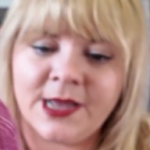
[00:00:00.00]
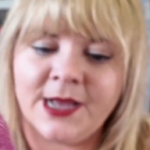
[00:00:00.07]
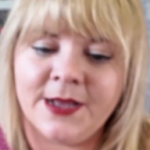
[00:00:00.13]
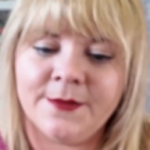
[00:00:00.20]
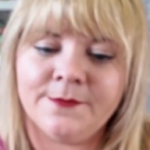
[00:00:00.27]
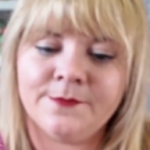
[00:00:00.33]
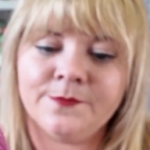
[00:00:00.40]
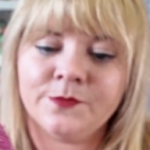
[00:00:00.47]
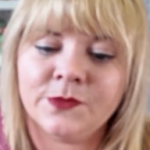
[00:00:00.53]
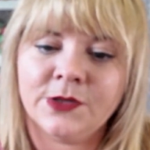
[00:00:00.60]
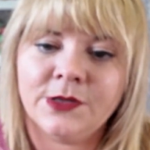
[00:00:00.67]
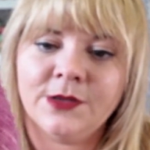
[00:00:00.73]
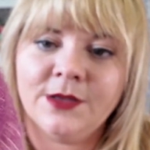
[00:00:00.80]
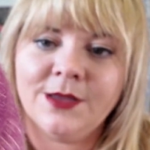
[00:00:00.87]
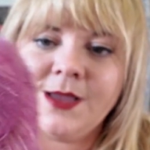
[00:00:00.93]
So
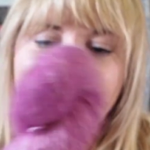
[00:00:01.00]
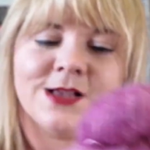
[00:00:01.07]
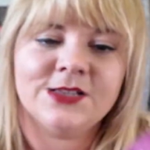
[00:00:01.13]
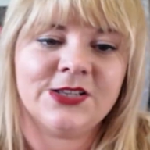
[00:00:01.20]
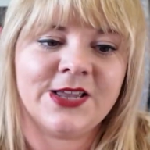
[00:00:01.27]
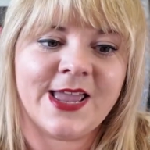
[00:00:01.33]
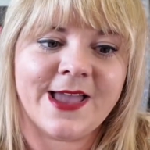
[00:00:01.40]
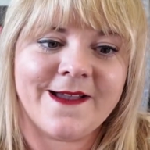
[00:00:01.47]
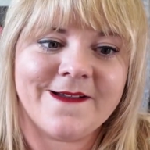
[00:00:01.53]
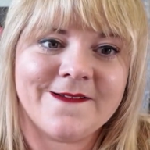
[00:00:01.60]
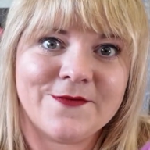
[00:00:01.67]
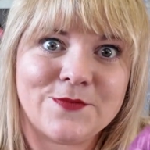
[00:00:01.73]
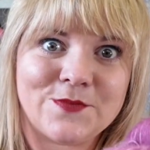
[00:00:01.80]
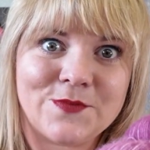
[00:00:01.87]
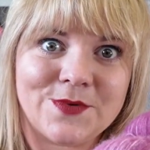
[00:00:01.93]
yeah,
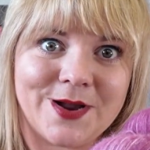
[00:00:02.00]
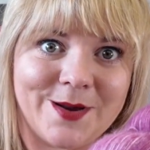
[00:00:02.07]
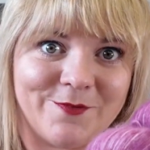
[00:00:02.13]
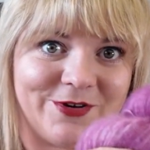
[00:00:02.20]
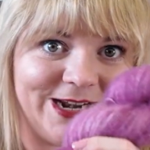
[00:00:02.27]
I'm